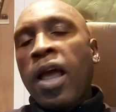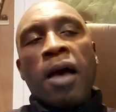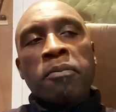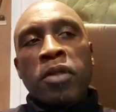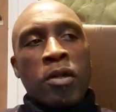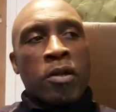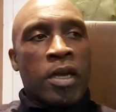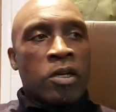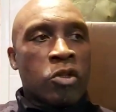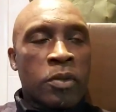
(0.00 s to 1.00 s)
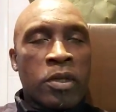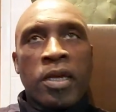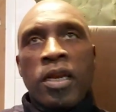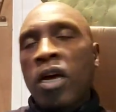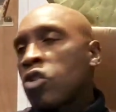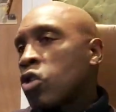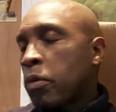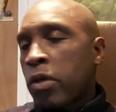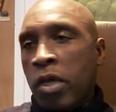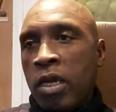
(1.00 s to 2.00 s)
Yeah, absolutely,
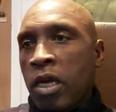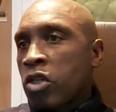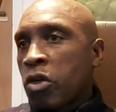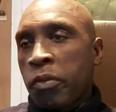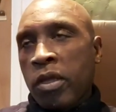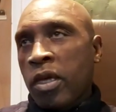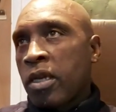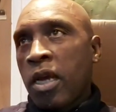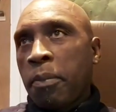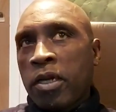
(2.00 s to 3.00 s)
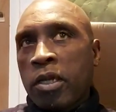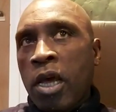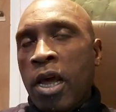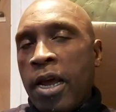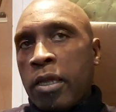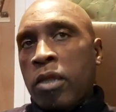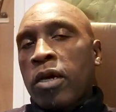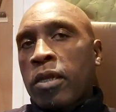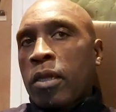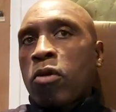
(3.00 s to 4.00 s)
100%. Yeah, but it's
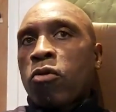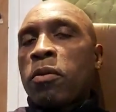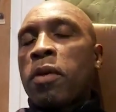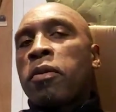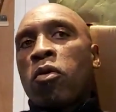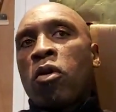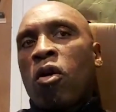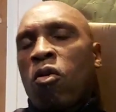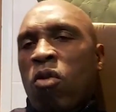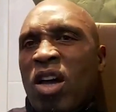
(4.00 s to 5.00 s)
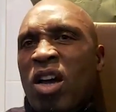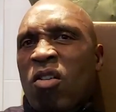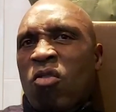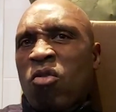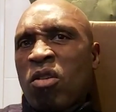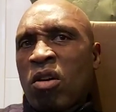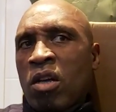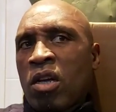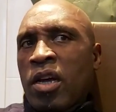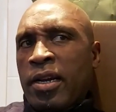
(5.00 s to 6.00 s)
nice to still remember. Wow,
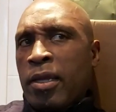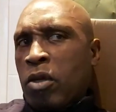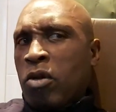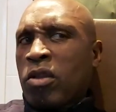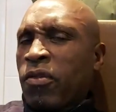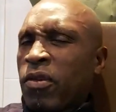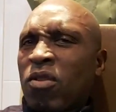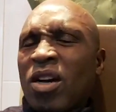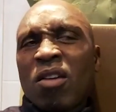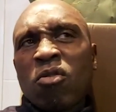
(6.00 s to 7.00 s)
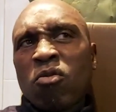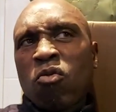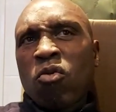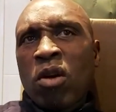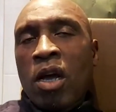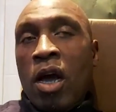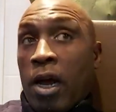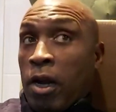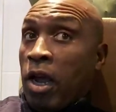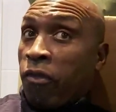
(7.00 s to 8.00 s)
and it's good to think, wow.
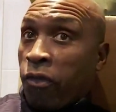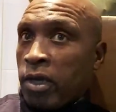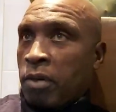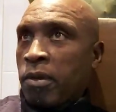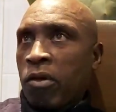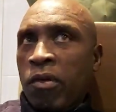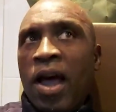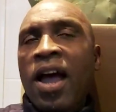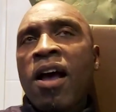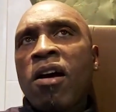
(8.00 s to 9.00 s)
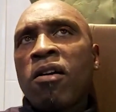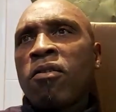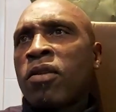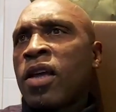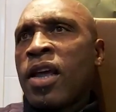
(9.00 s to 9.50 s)
And I think to myself, how